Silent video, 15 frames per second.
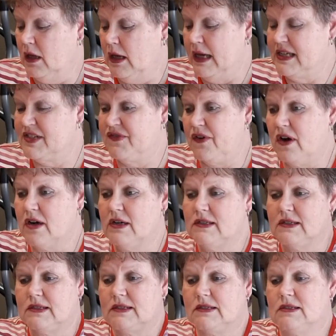as far
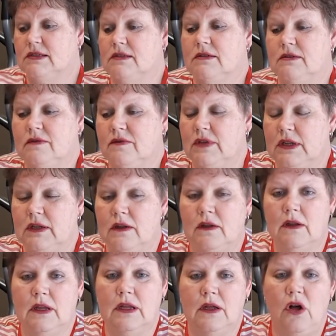as
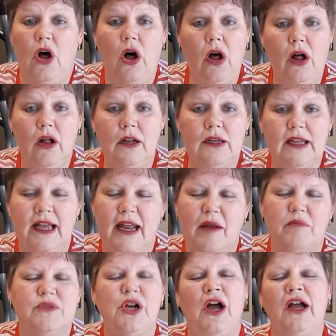haul, and
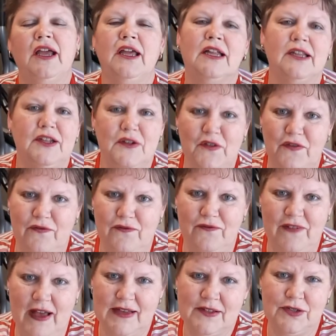I'm talking a little
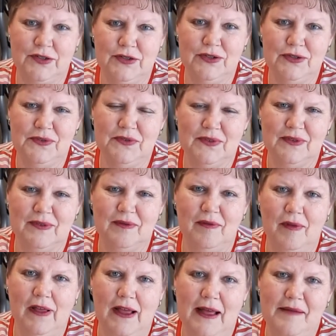faster
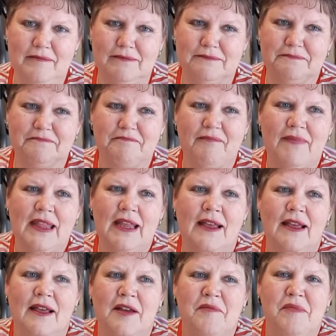um,
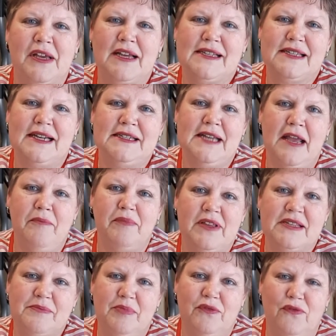because I taped
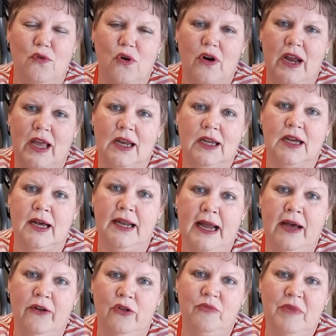this before and it cut
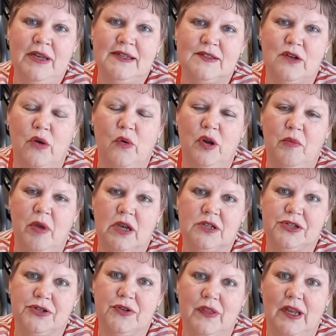out on me. So I want to make
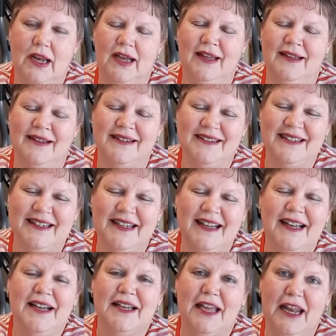sure that I
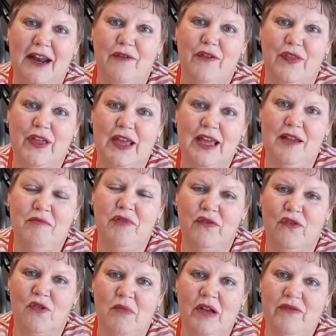get everything in
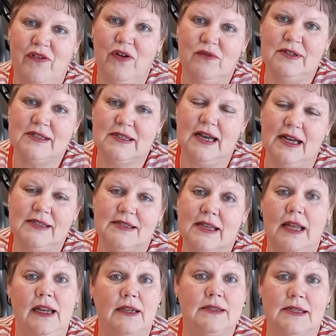before my phone decides
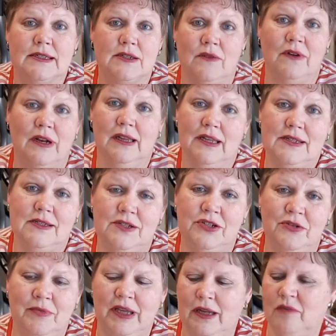that it doesn't want to listen
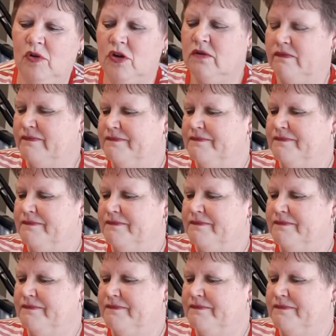to me anymore.